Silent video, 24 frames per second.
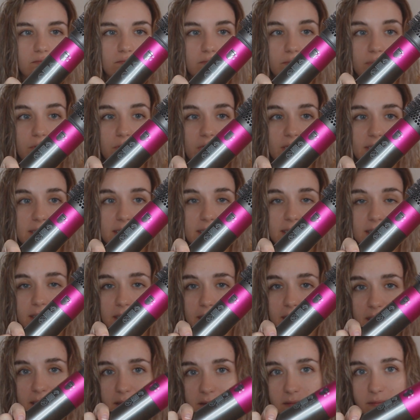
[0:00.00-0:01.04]
press it
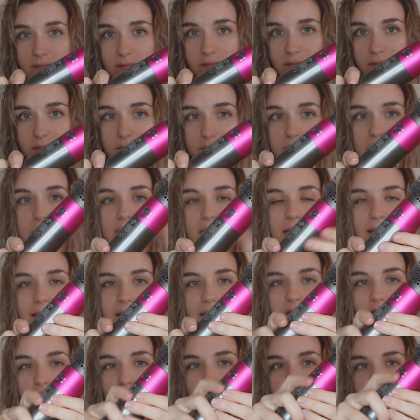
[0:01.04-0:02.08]
in,
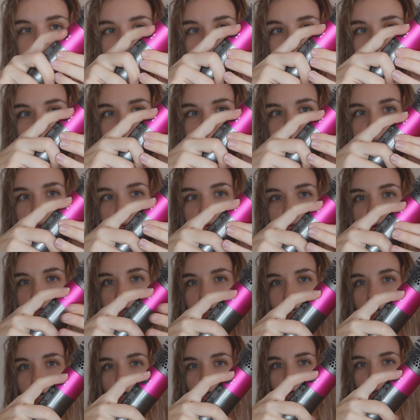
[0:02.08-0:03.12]
and in order to remove
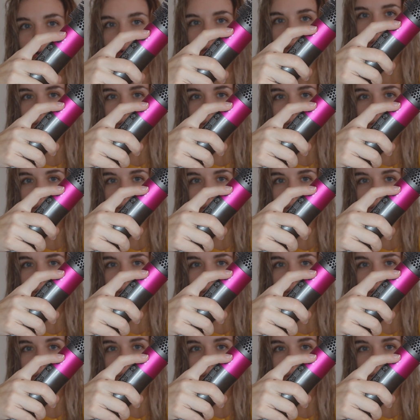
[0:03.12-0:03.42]
it, you